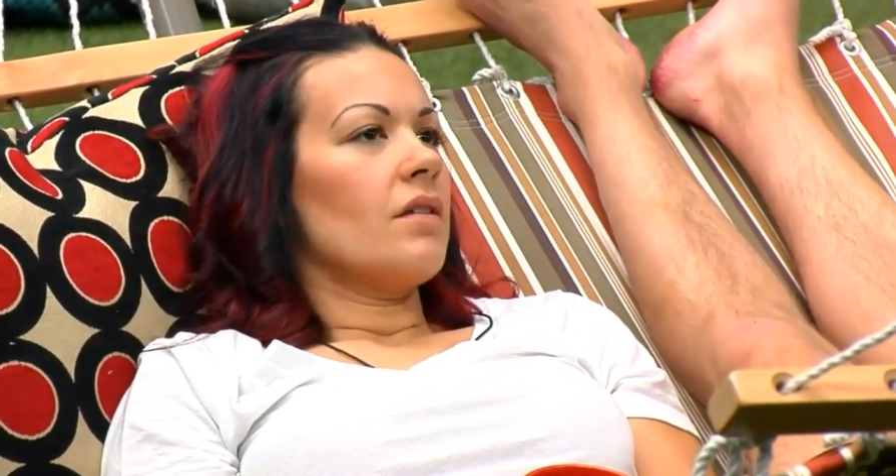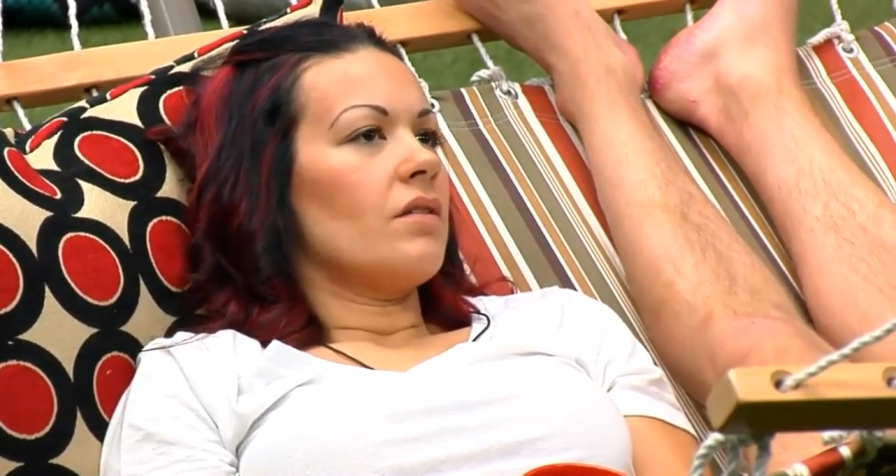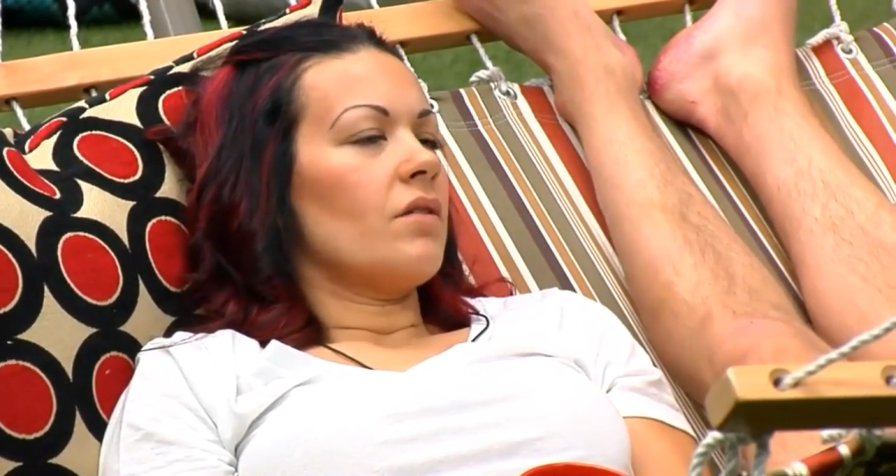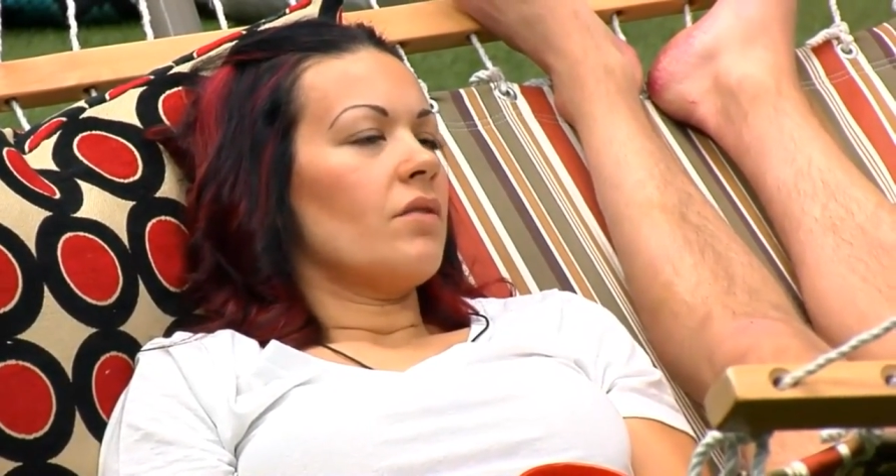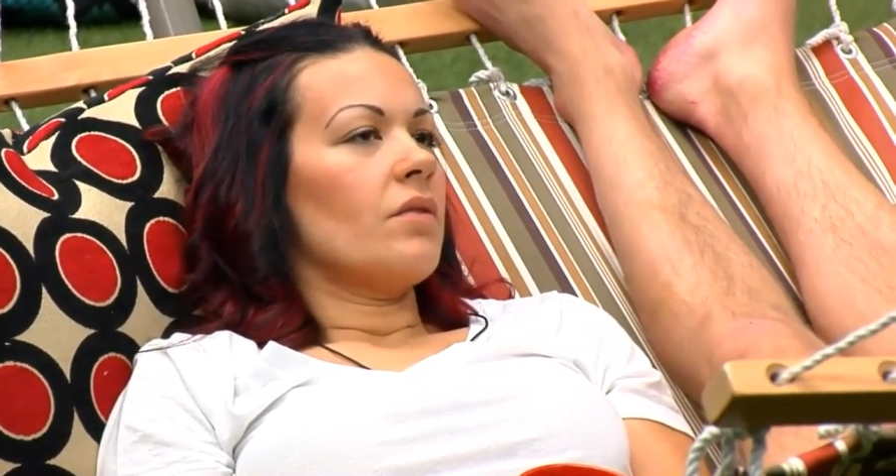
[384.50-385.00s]

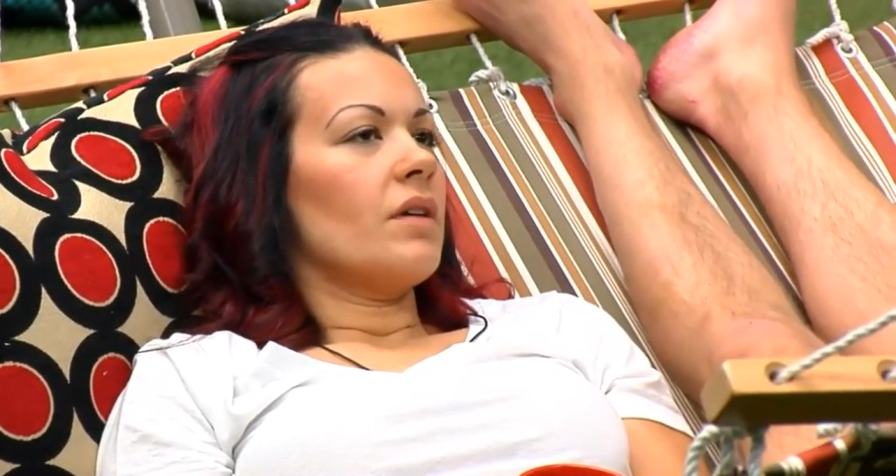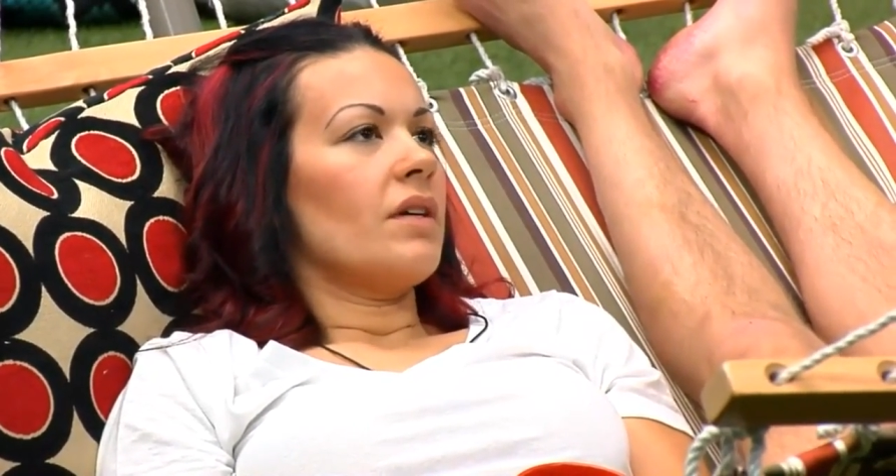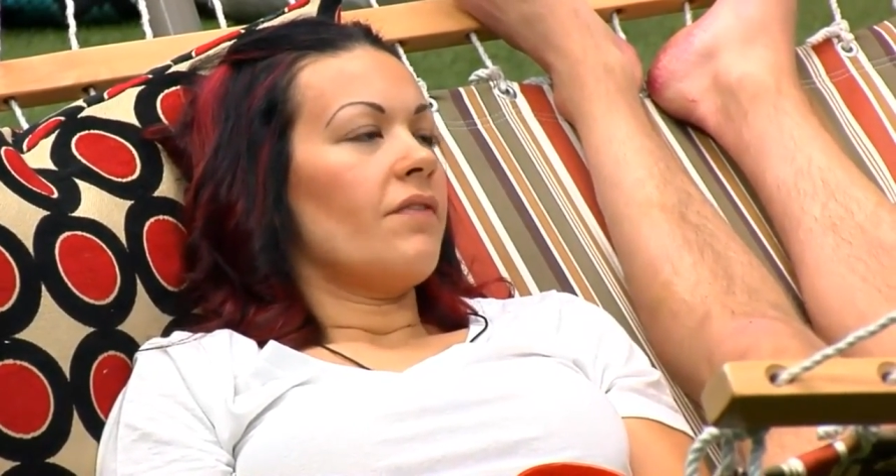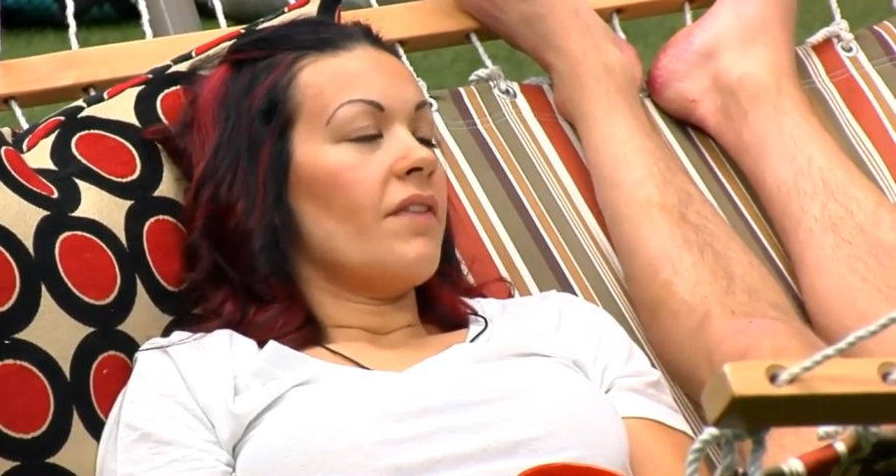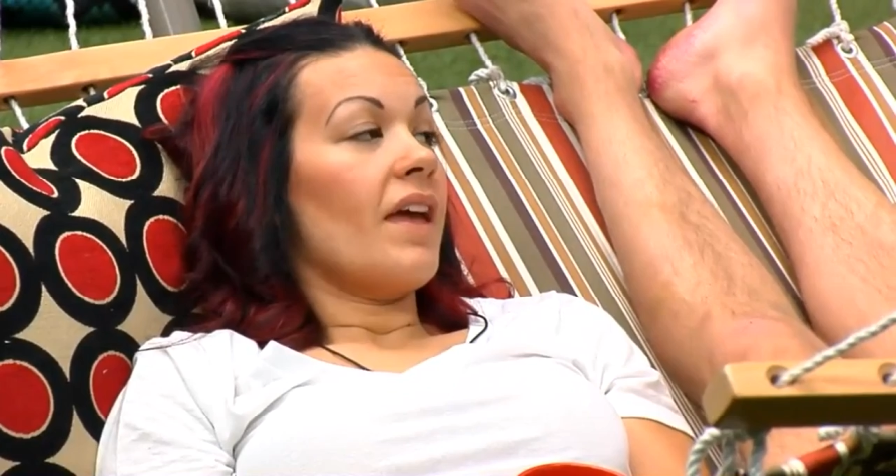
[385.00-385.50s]
No,
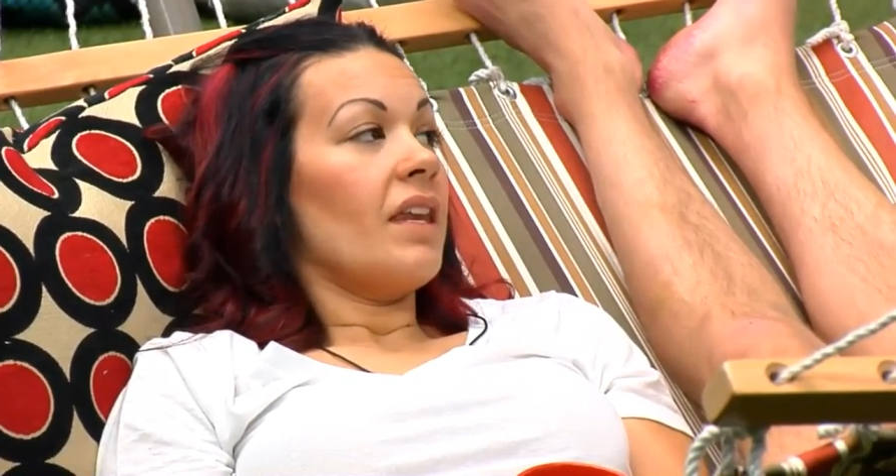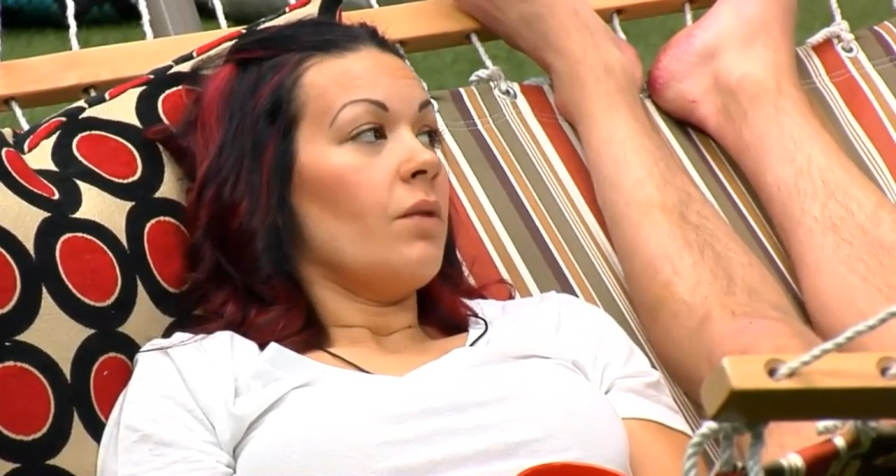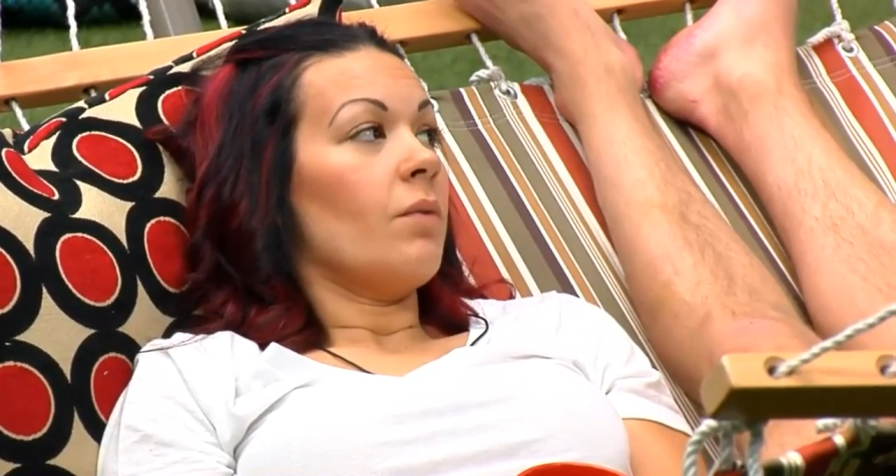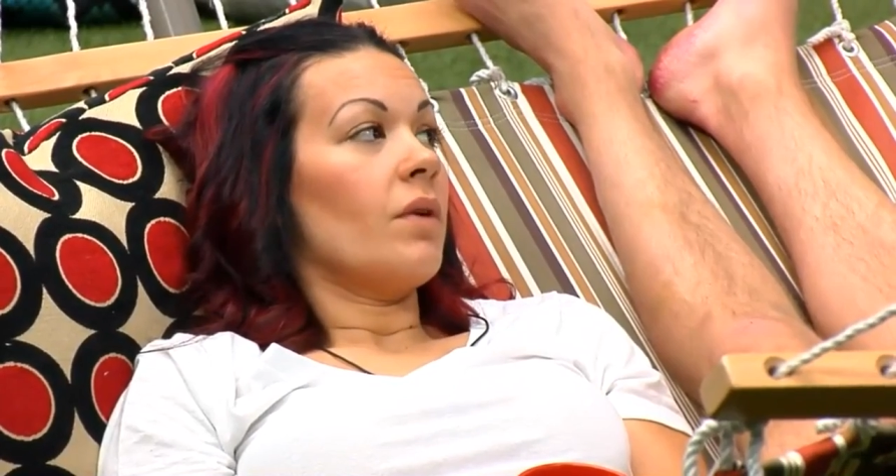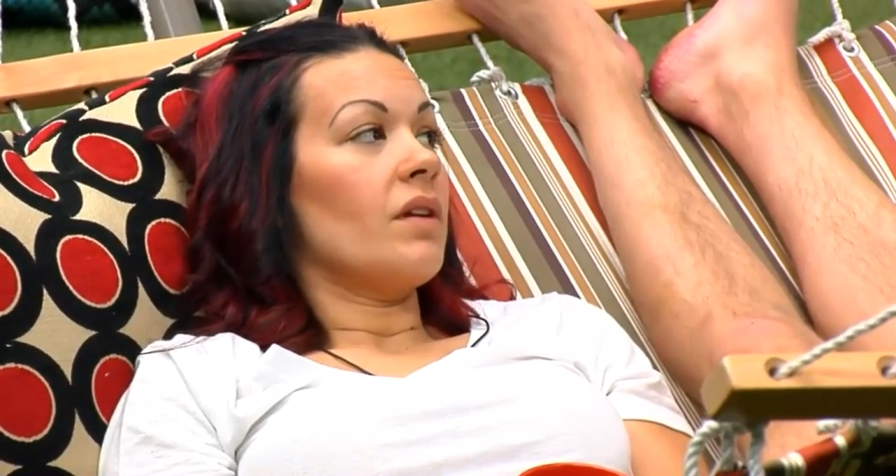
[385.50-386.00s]
if
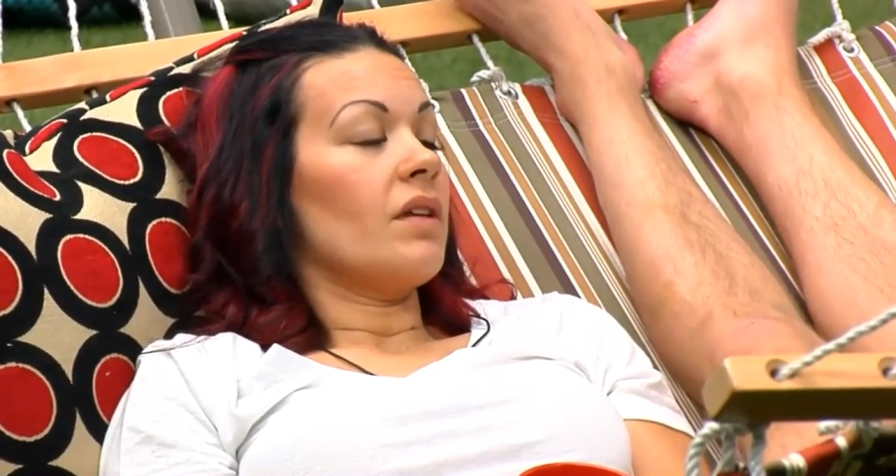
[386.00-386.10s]
anyone